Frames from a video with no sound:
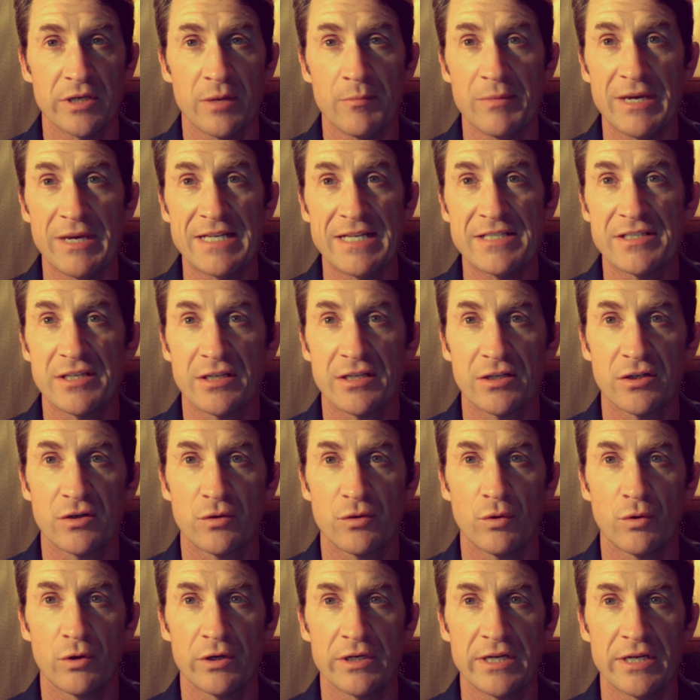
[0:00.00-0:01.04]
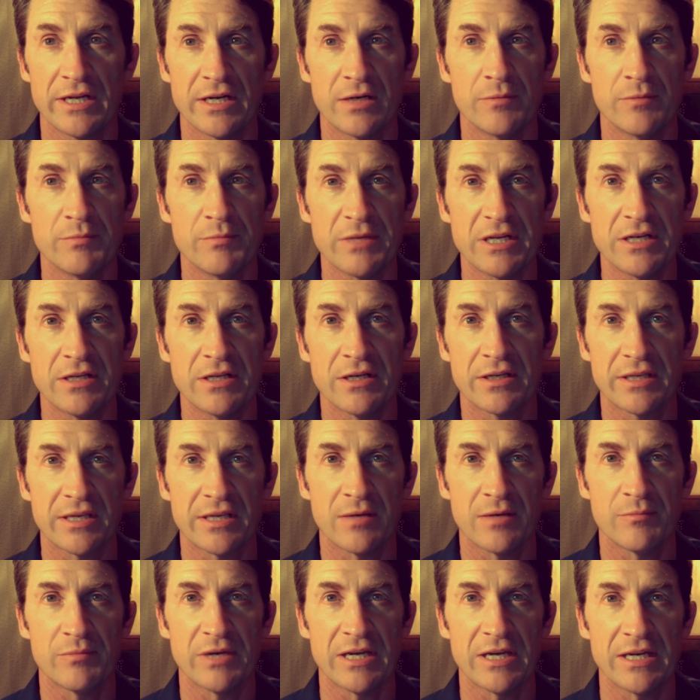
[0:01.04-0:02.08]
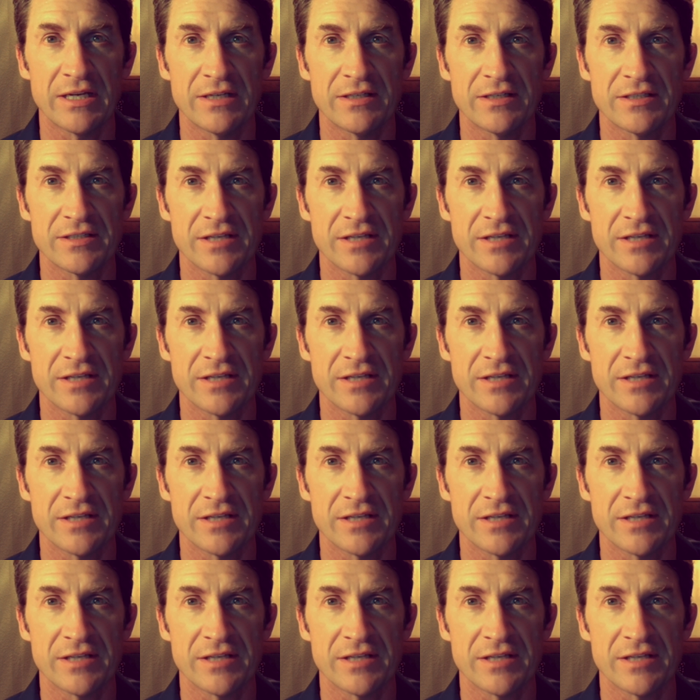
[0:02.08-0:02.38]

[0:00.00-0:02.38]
amazing coordinated media campaign